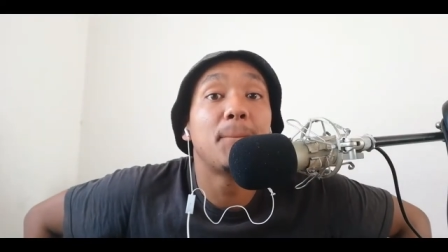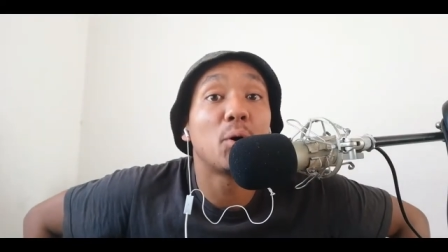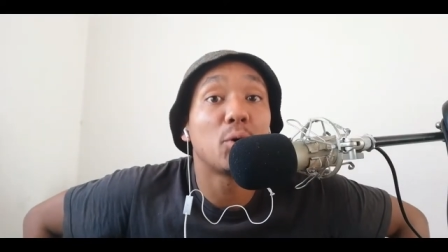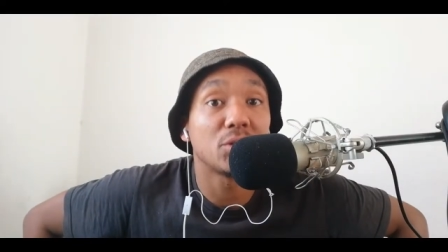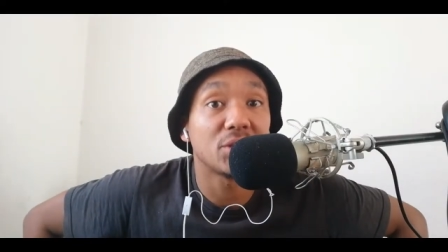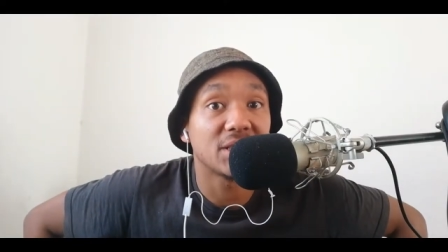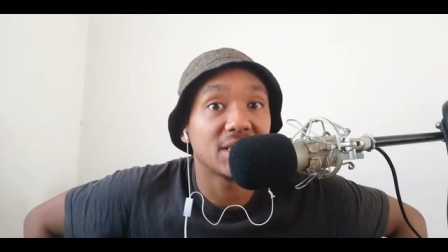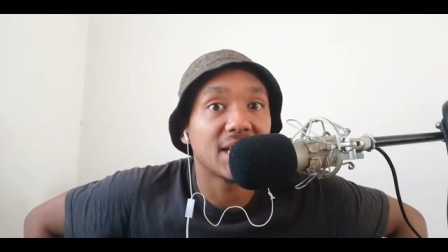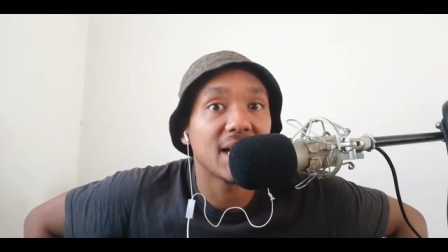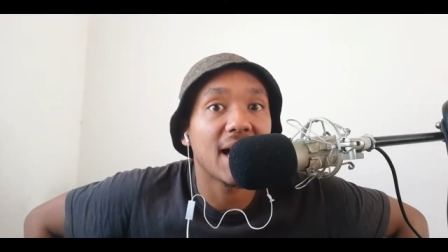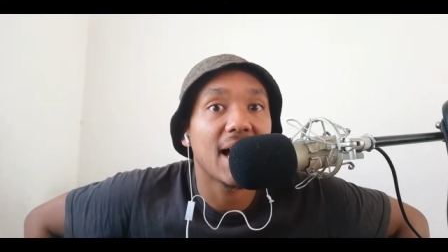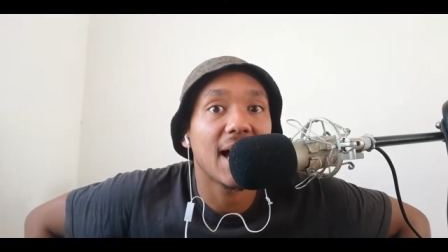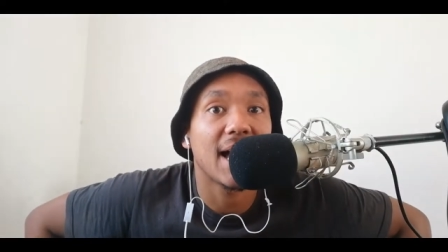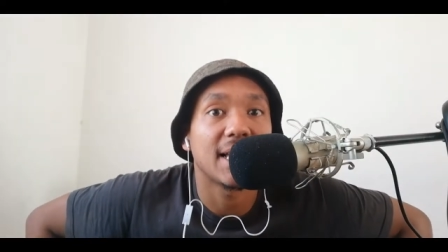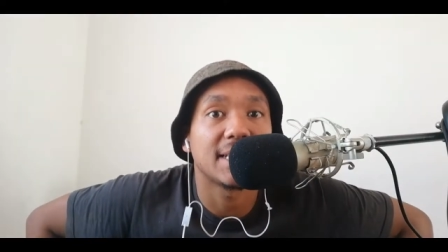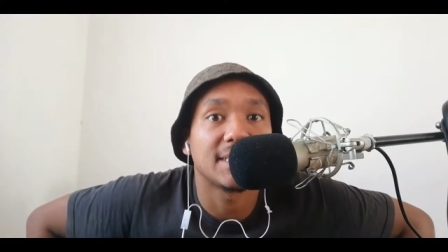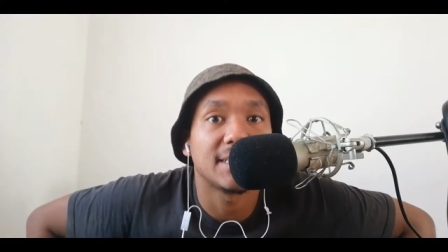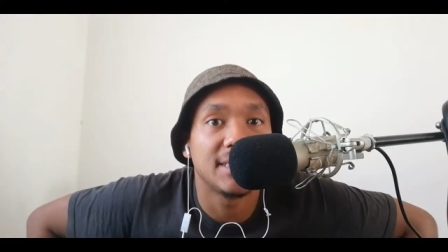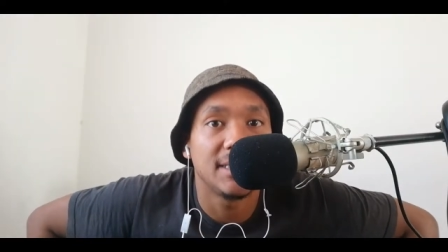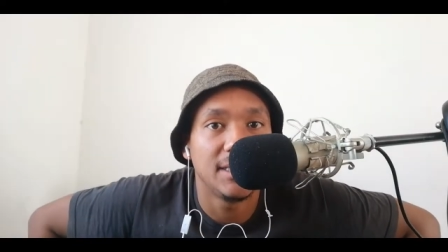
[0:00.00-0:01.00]
But
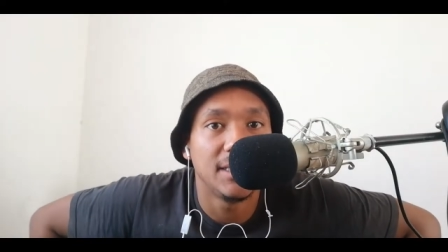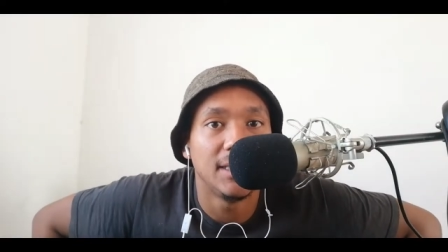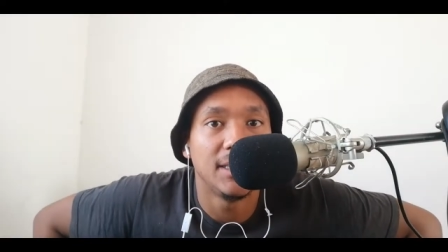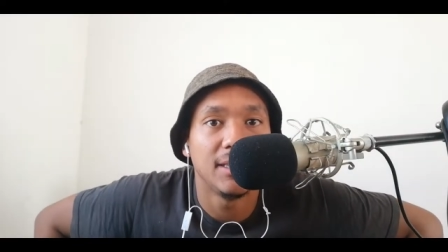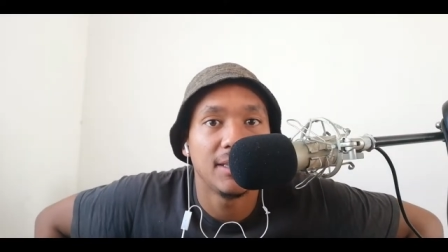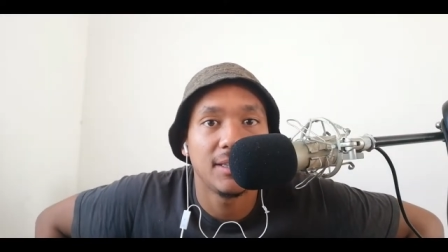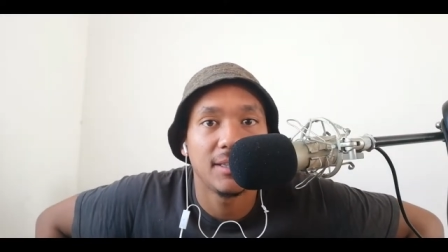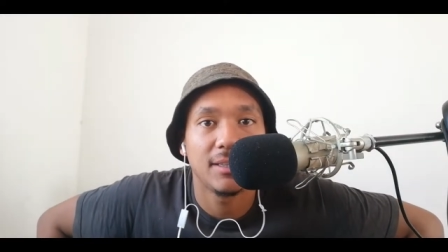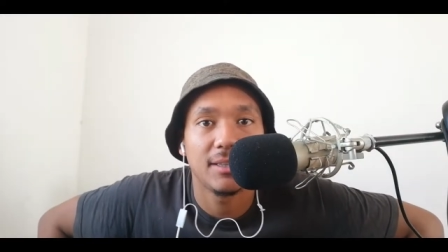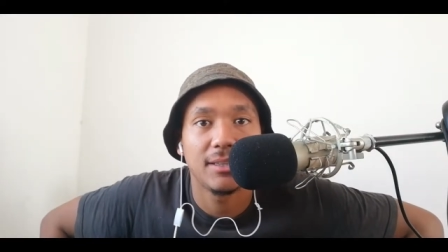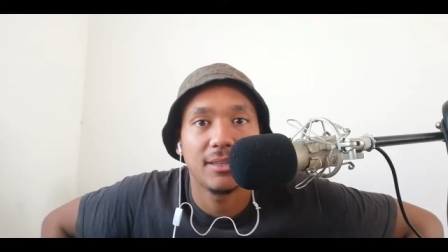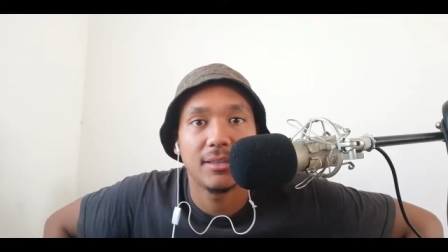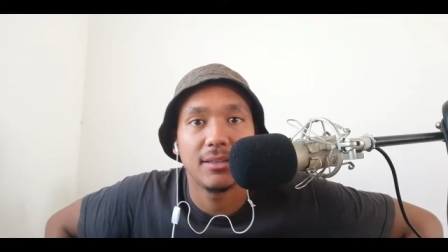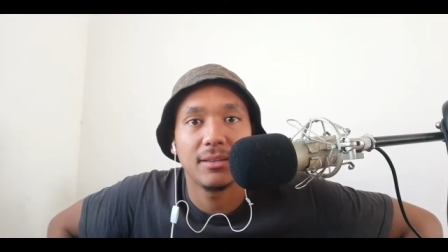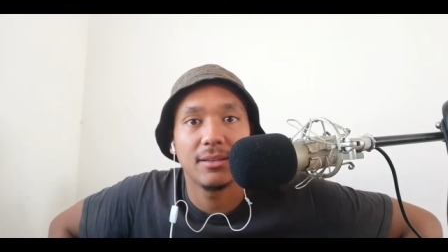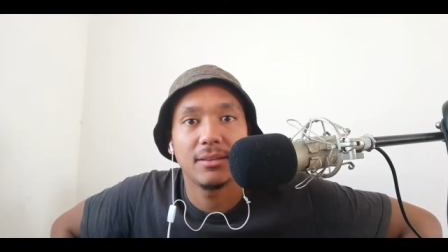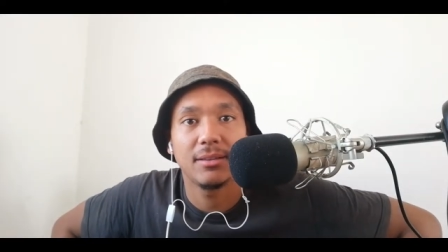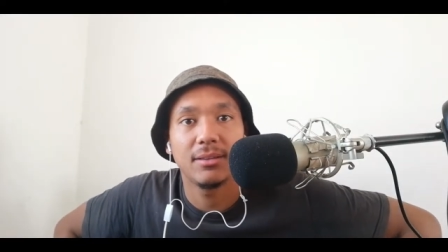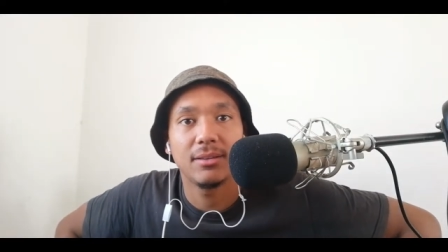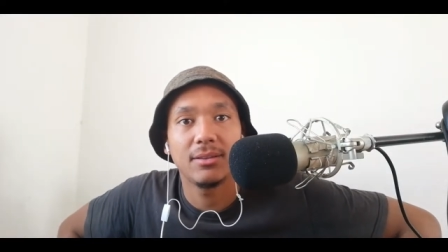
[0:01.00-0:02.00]
Scarcy,
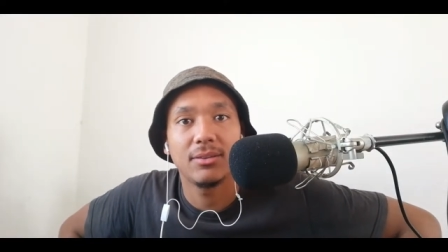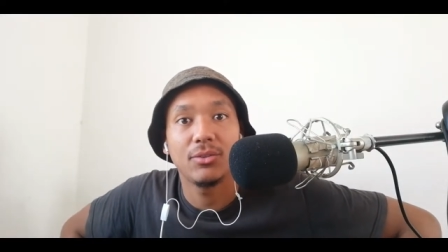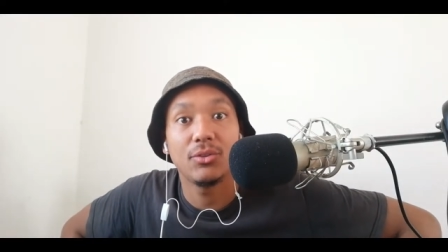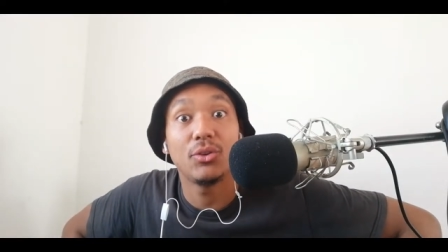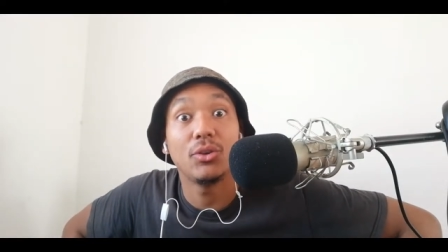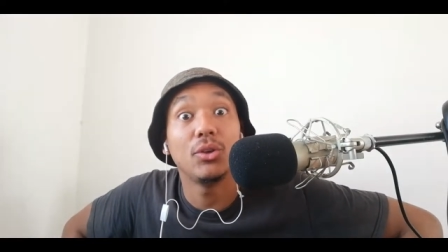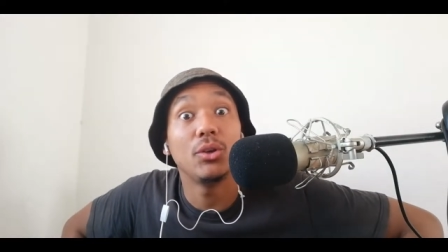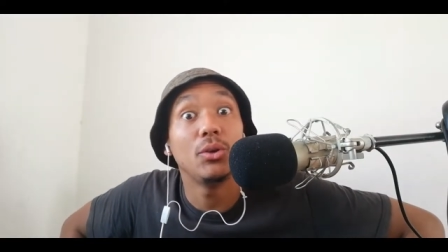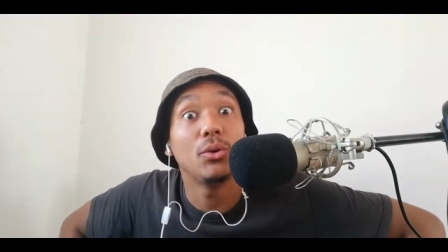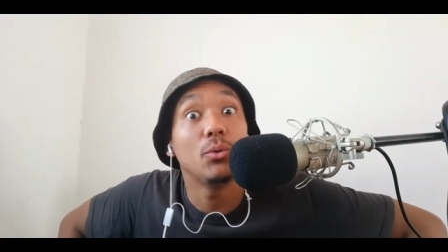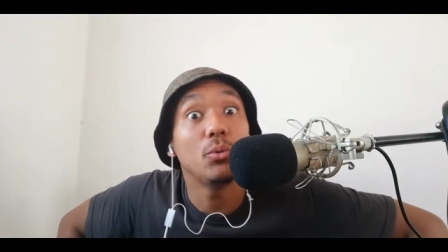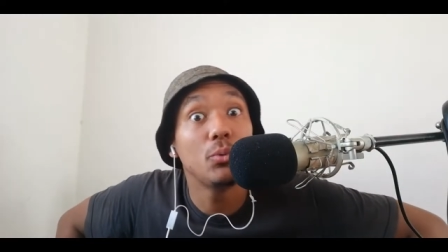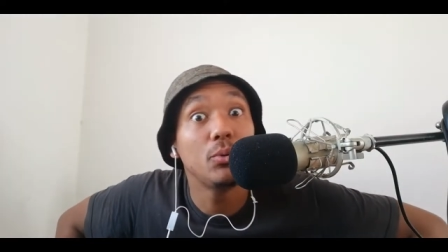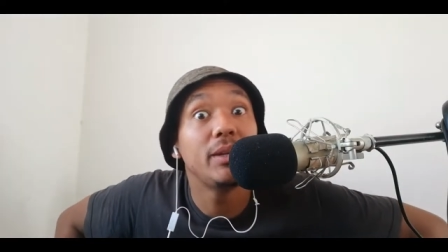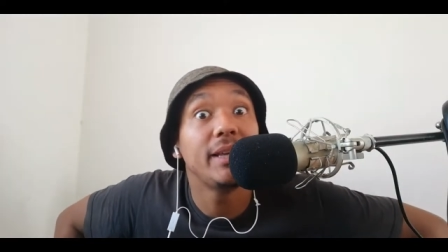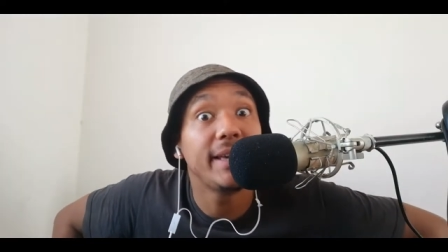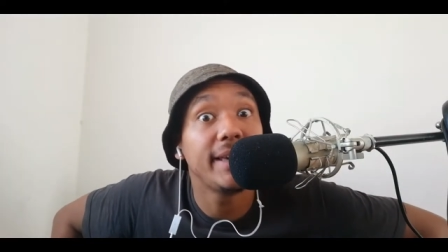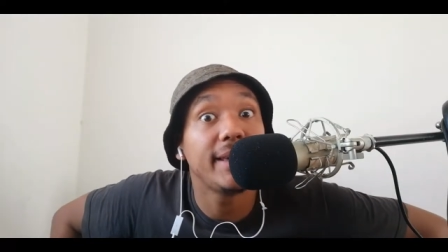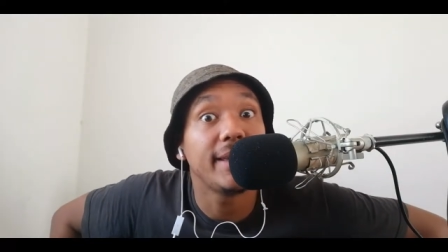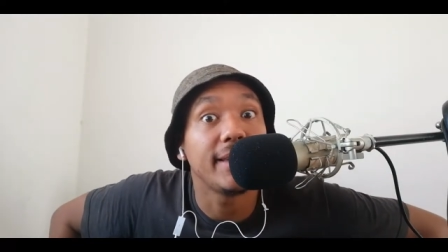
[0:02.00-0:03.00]

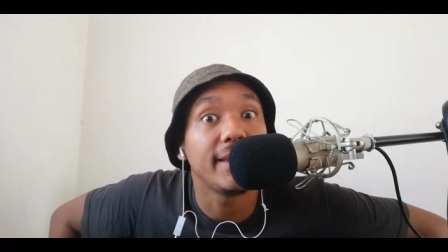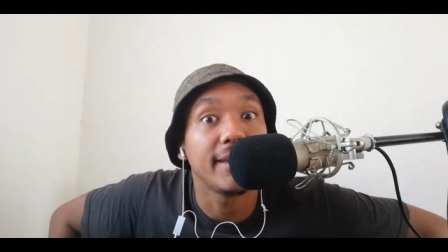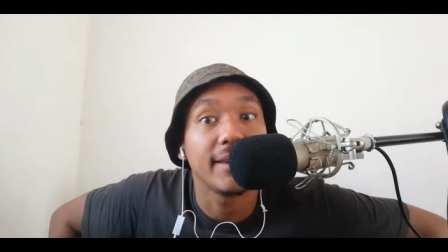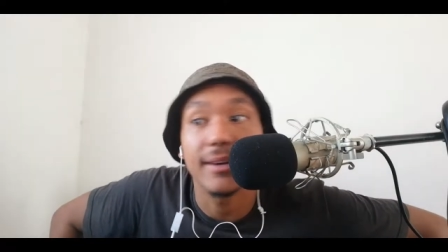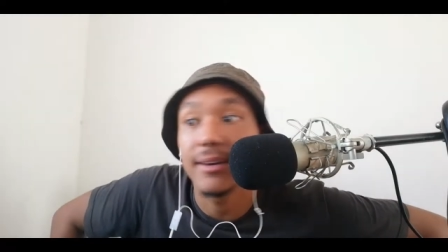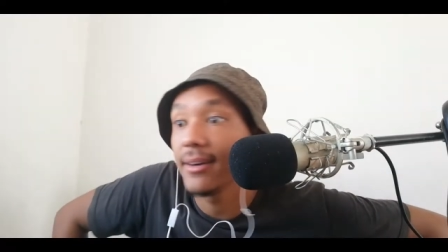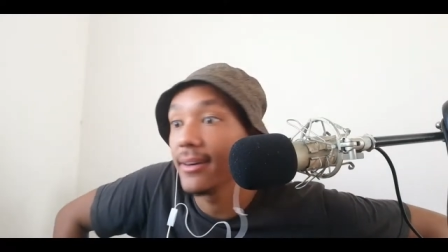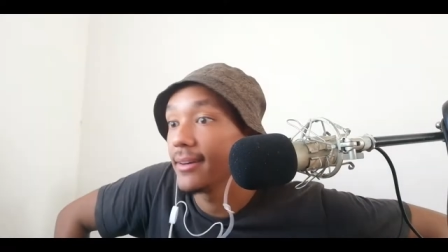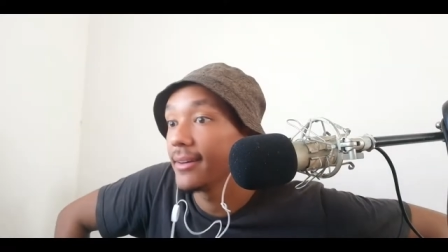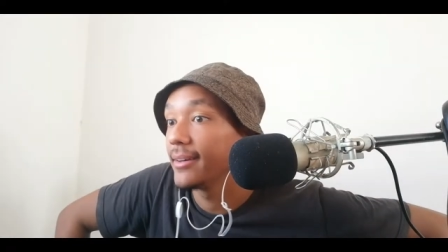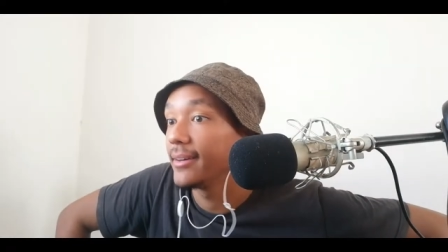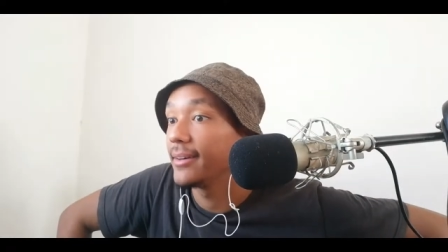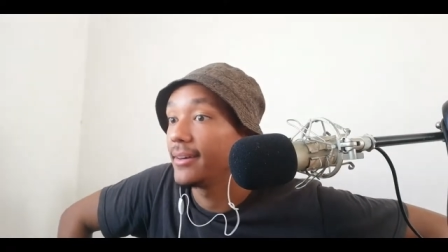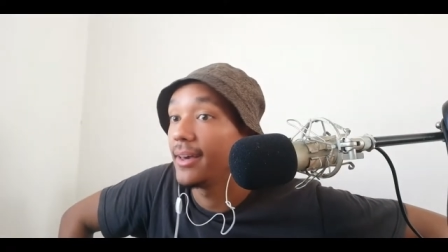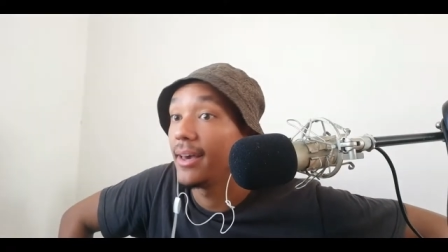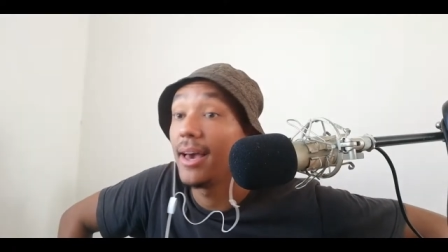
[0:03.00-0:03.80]
you dig?